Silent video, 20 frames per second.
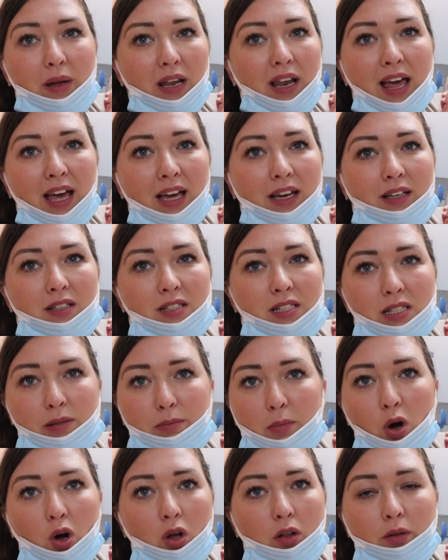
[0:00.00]
be like
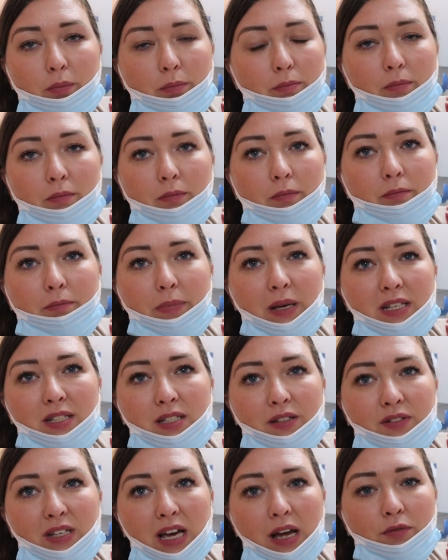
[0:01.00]
small
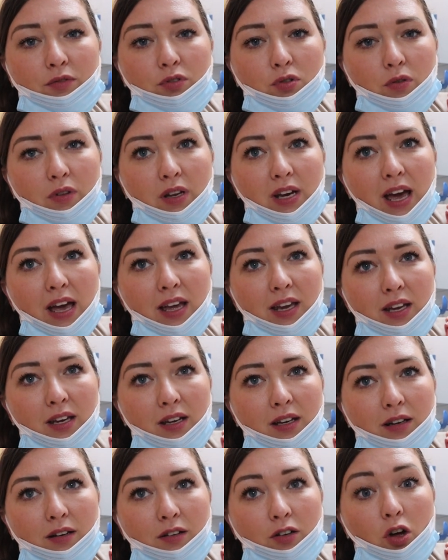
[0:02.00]
bits of time through the day,
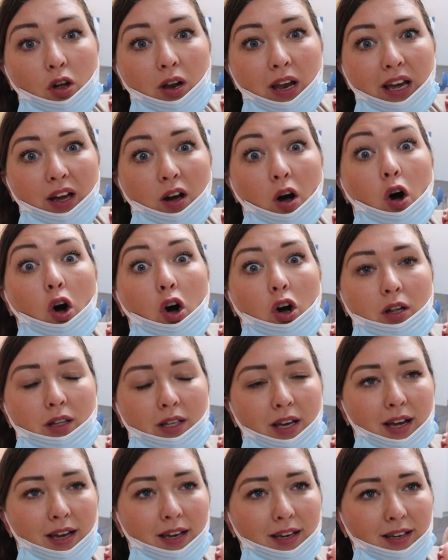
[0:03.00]
not
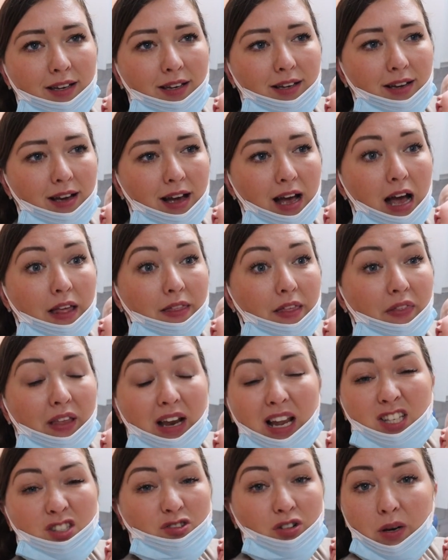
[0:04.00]
day. And then the
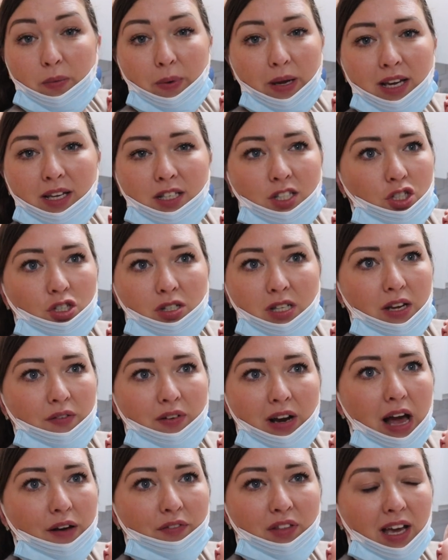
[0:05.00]
last 3 weeks, she doesn't
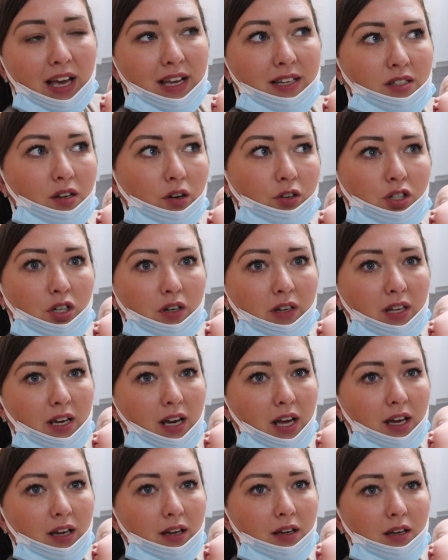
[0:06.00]
even have the cast on during the
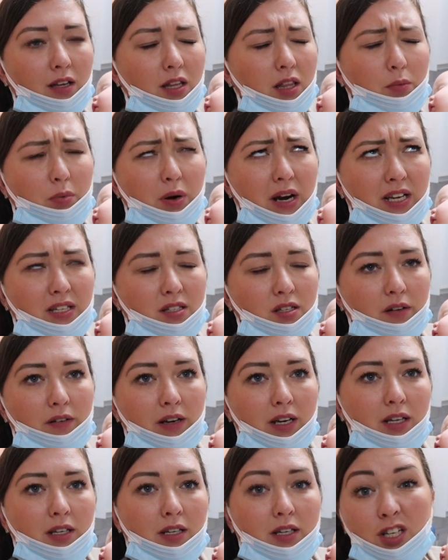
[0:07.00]
day. The brace,
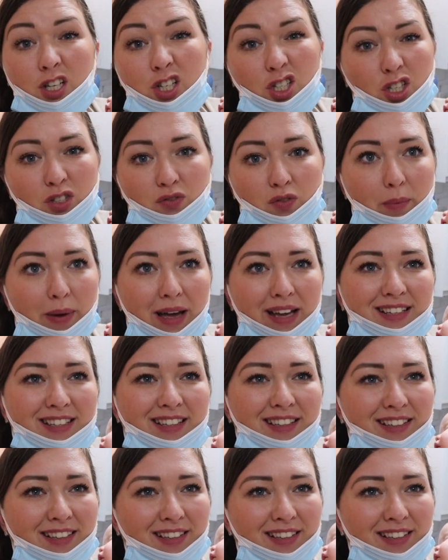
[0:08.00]
sorry. It's just for bed.